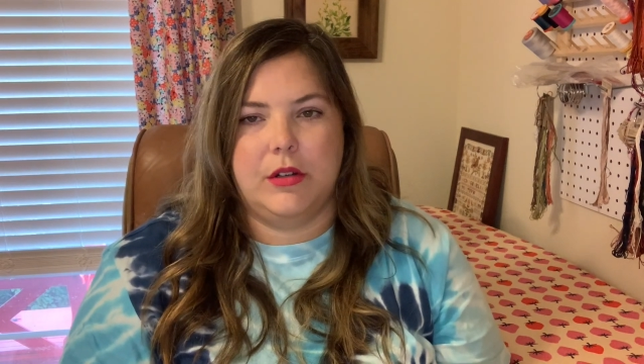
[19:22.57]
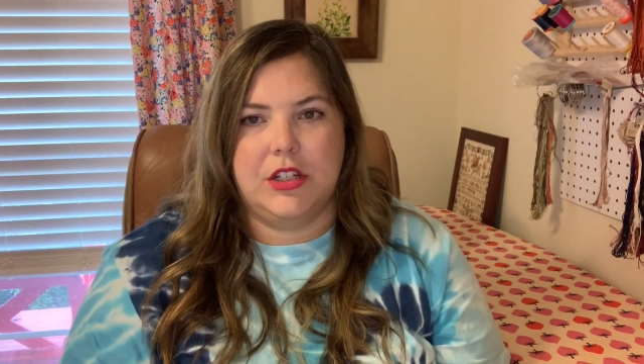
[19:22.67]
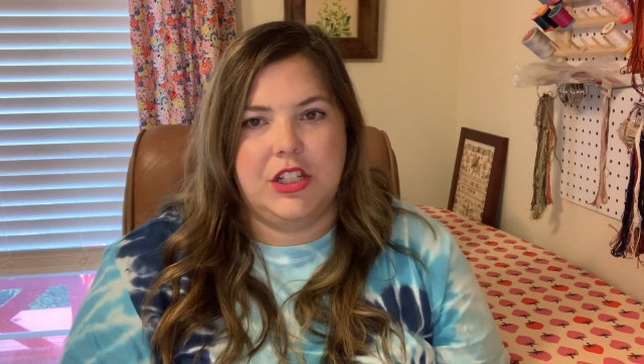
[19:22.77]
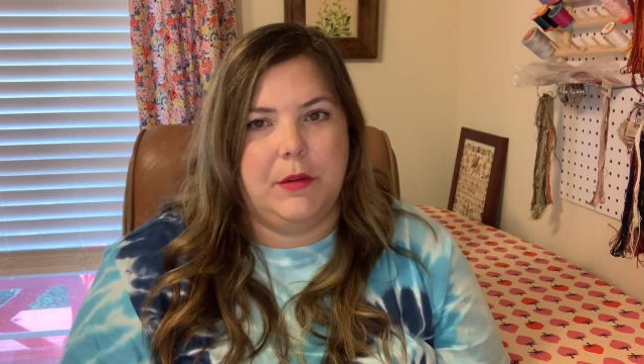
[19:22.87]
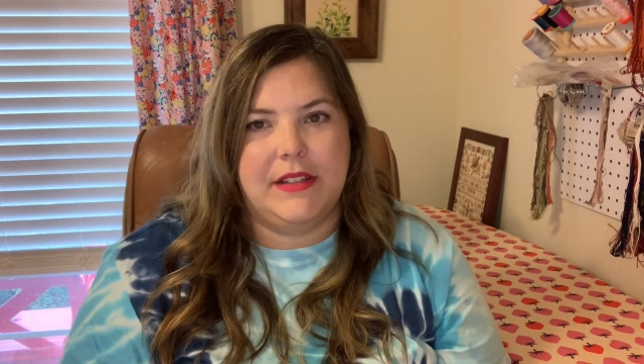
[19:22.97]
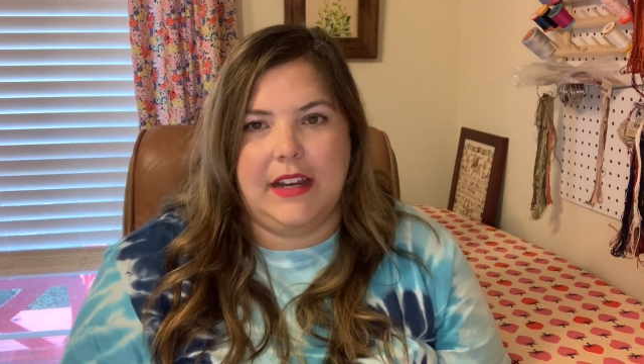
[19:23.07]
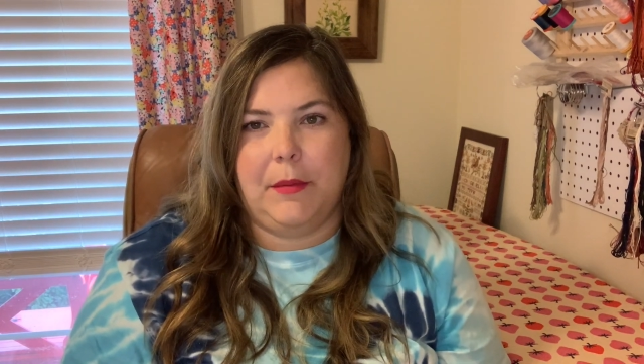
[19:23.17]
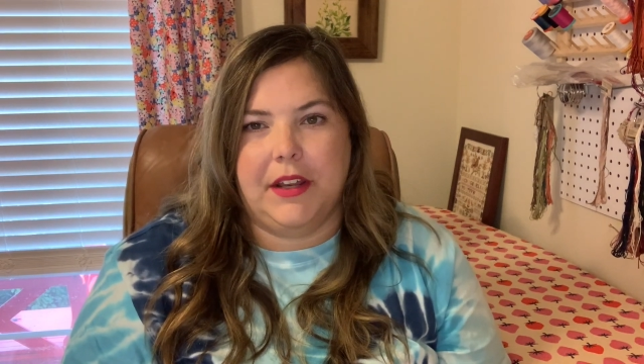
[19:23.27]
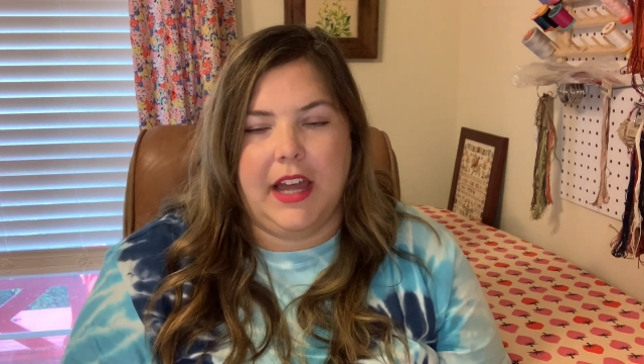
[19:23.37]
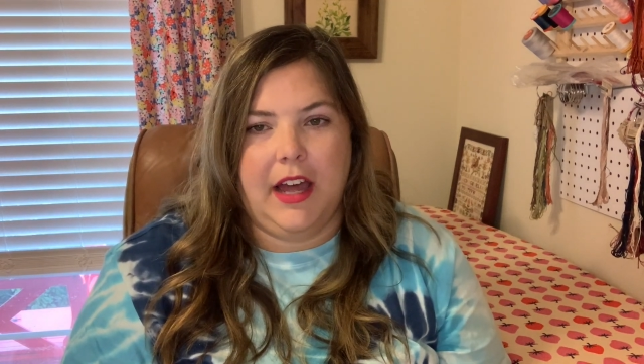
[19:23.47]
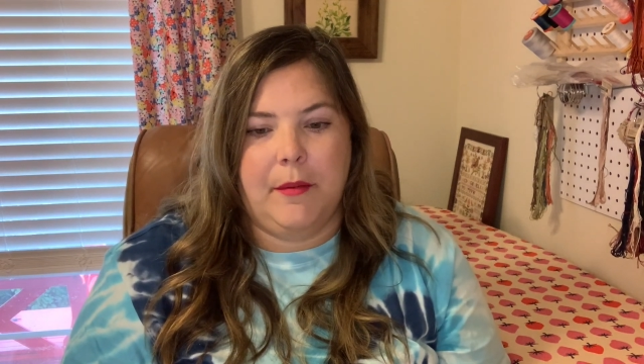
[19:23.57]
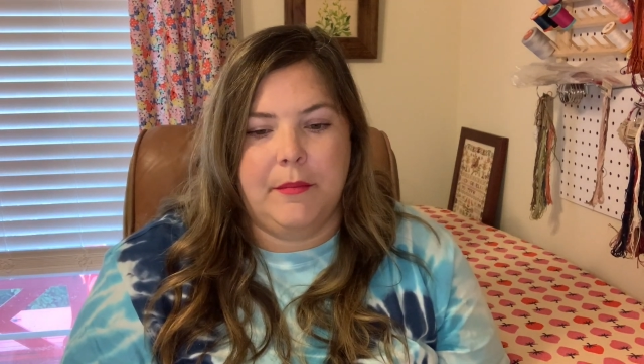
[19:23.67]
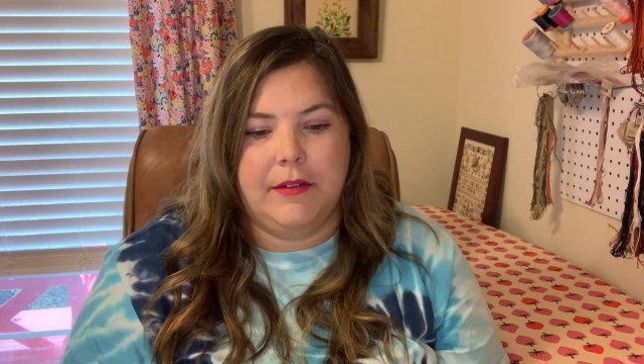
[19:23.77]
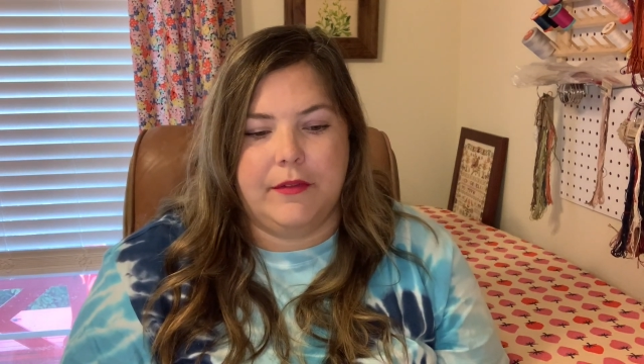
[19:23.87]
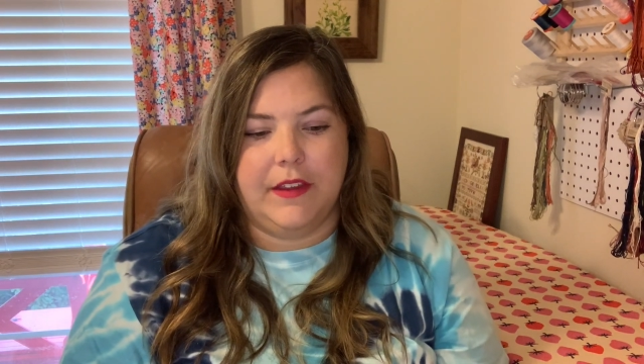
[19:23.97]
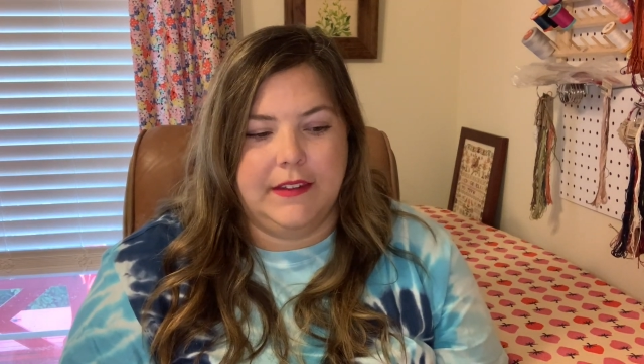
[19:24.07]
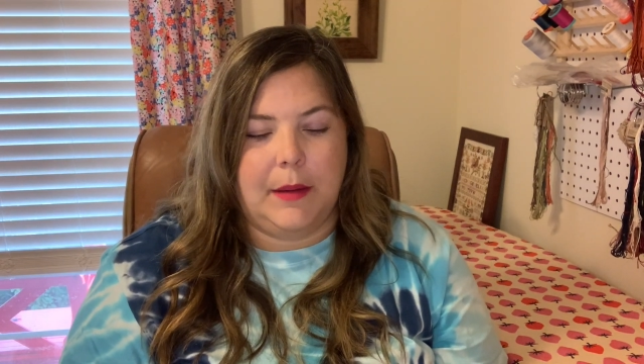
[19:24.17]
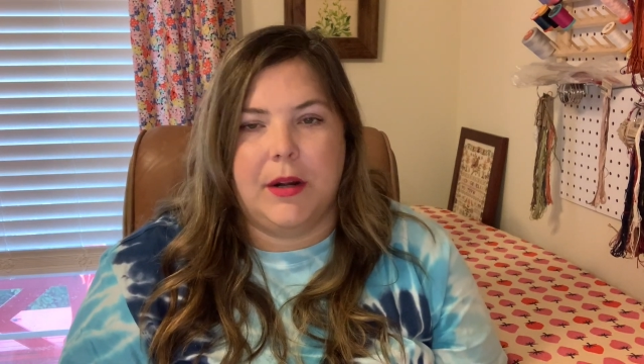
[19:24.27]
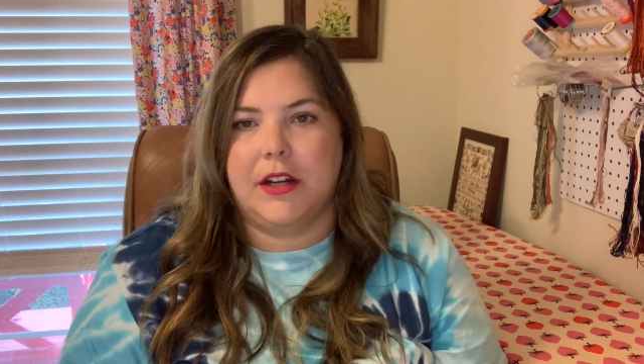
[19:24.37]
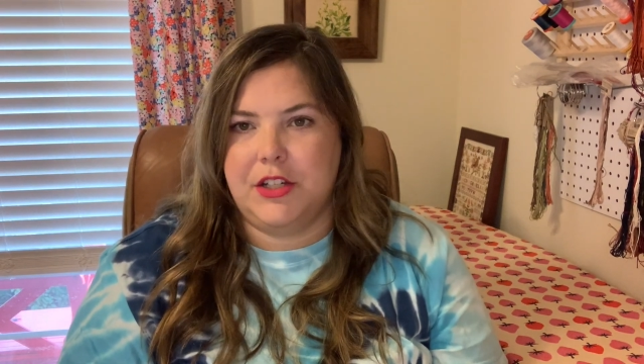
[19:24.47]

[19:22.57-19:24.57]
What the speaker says: she wasn't able to come for the summer.